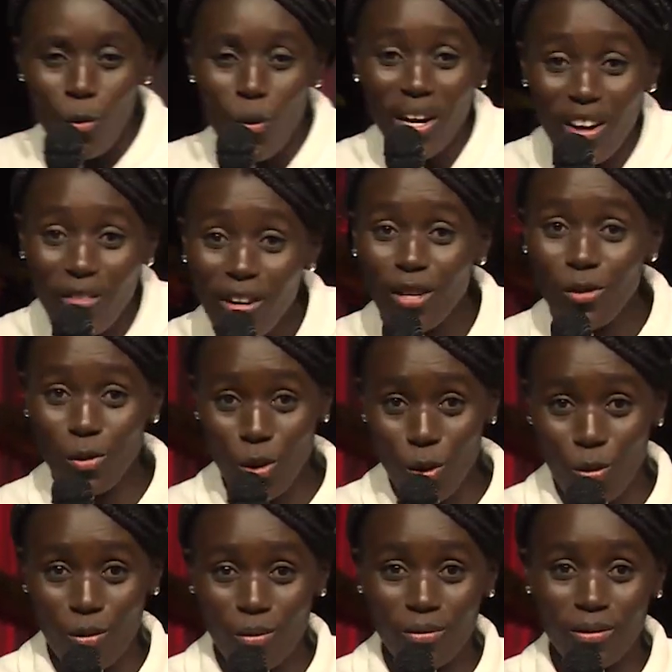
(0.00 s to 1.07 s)
Wherever you
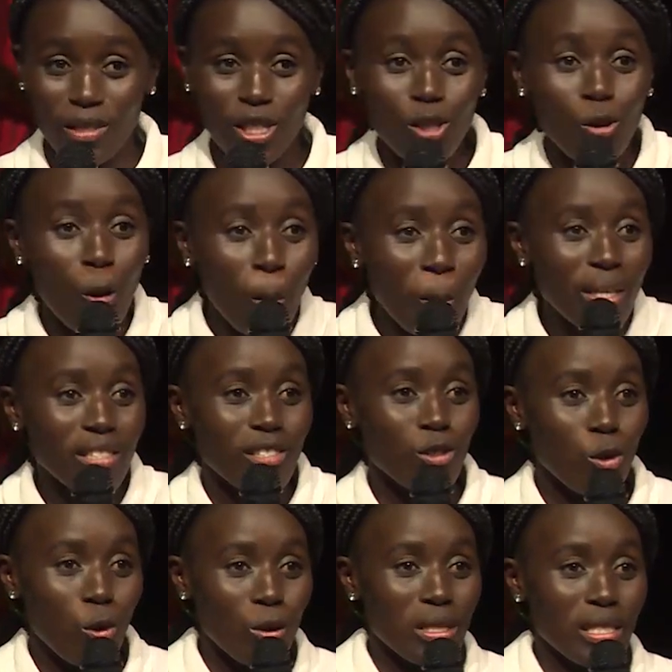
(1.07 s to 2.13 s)
go, she opens
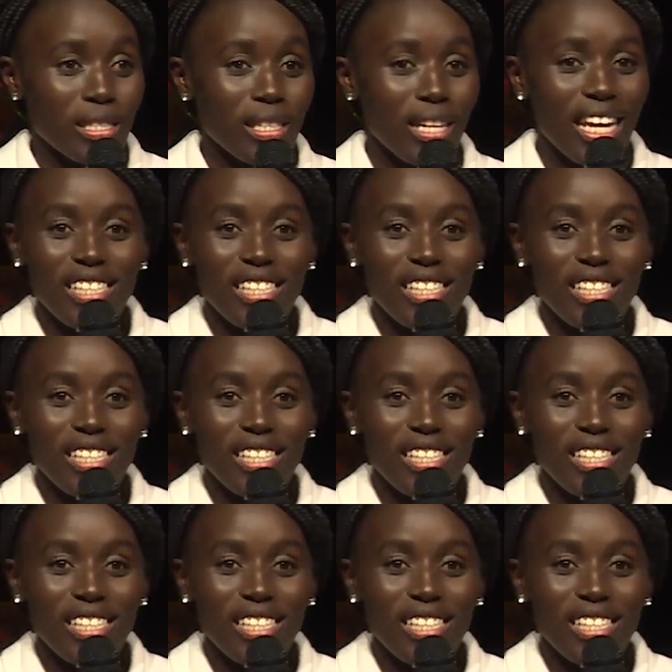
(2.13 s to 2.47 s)
doors.